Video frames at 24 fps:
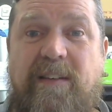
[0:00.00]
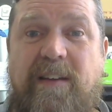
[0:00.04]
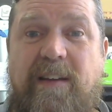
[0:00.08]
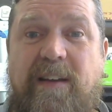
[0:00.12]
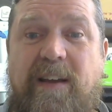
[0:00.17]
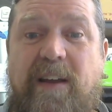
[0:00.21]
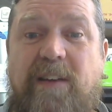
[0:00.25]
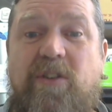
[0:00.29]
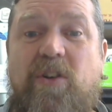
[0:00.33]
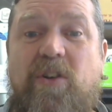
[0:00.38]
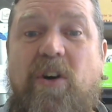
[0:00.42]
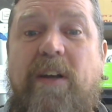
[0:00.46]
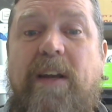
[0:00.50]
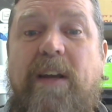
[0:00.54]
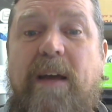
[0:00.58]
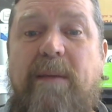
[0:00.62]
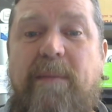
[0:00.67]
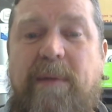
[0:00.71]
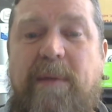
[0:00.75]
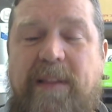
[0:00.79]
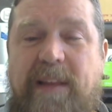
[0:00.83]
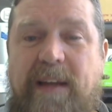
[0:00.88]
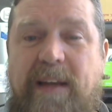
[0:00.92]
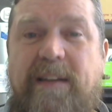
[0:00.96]
a
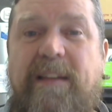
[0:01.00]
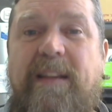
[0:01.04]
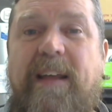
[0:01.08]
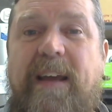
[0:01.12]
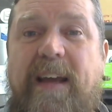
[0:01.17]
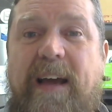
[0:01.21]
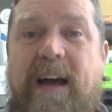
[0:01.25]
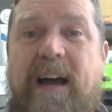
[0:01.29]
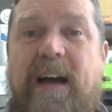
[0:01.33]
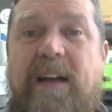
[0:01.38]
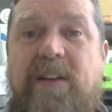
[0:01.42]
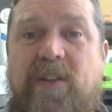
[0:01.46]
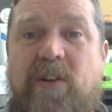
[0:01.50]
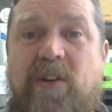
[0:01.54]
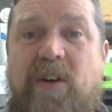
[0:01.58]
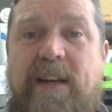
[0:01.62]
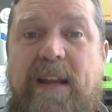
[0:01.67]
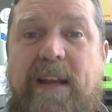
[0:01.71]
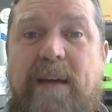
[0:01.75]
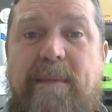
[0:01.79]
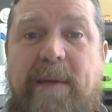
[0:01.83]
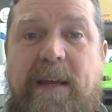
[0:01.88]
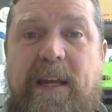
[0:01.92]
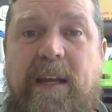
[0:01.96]
dynamic, they are
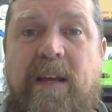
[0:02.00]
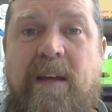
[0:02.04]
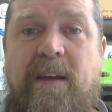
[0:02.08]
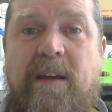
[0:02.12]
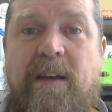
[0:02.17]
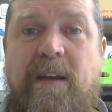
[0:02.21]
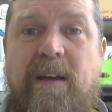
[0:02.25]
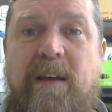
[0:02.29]
dynamic.